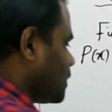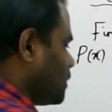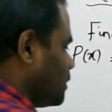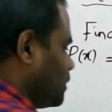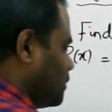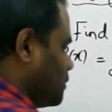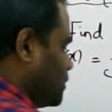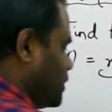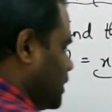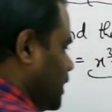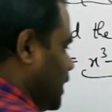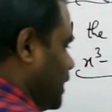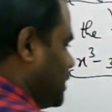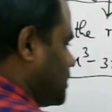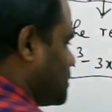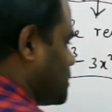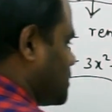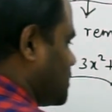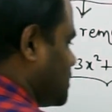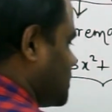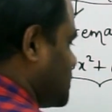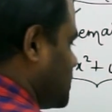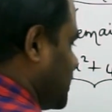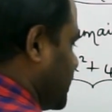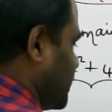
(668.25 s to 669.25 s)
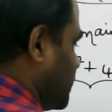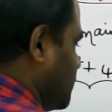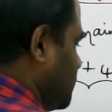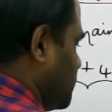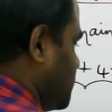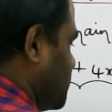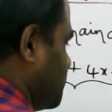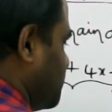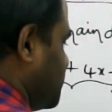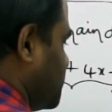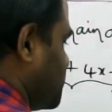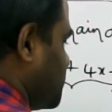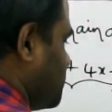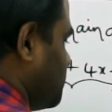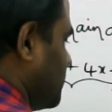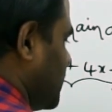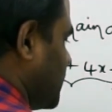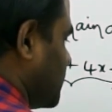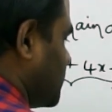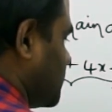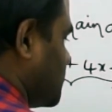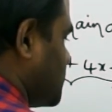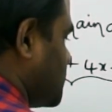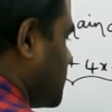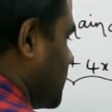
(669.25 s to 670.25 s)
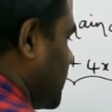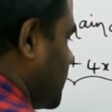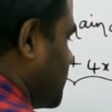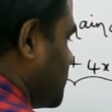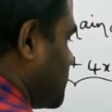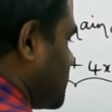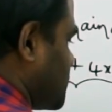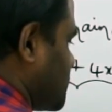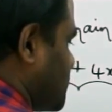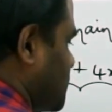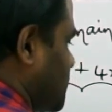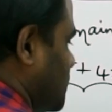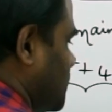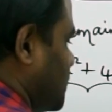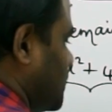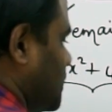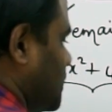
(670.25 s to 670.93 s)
Now the next second division method says